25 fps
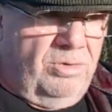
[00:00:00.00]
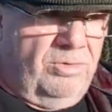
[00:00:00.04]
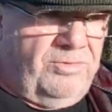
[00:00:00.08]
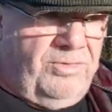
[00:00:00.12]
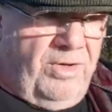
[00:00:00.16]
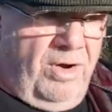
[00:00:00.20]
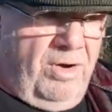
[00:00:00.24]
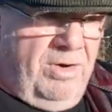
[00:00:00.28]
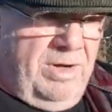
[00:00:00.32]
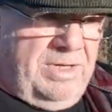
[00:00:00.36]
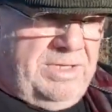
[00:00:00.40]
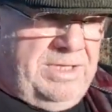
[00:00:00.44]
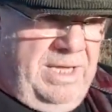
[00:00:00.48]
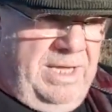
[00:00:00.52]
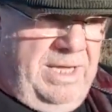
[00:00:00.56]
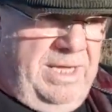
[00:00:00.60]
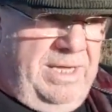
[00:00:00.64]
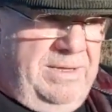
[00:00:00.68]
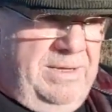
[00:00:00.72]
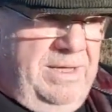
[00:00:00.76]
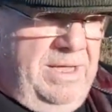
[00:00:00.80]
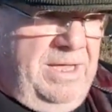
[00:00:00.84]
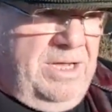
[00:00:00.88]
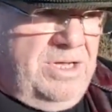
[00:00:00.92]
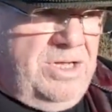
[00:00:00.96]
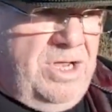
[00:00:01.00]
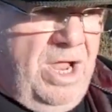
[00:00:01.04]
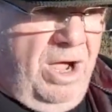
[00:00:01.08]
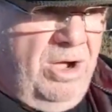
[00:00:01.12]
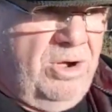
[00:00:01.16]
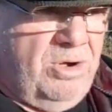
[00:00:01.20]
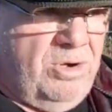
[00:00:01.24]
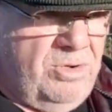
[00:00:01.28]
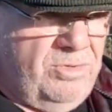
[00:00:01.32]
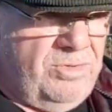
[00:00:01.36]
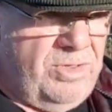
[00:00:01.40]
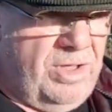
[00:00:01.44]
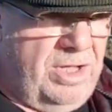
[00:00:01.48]
authority
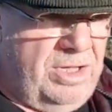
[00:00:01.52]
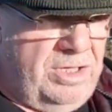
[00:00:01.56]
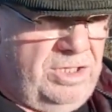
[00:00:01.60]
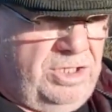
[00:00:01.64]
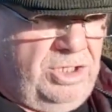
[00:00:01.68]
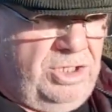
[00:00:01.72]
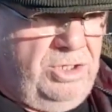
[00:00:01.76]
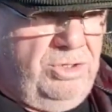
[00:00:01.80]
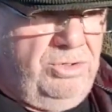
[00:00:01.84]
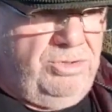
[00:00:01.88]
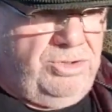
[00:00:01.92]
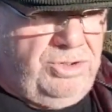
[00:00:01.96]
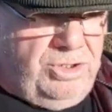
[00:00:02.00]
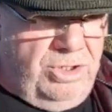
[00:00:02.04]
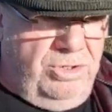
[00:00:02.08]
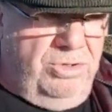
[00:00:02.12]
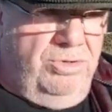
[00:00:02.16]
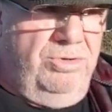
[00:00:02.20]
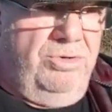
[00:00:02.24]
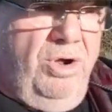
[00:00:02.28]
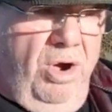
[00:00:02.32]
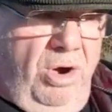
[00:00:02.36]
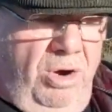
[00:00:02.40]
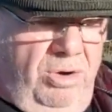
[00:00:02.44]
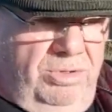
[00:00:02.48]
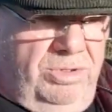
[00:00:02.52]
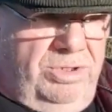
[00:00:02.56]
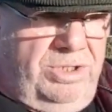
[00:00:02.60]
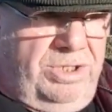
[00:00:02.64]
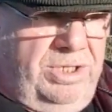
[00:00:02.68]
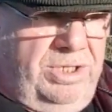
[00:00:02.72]
know that you do not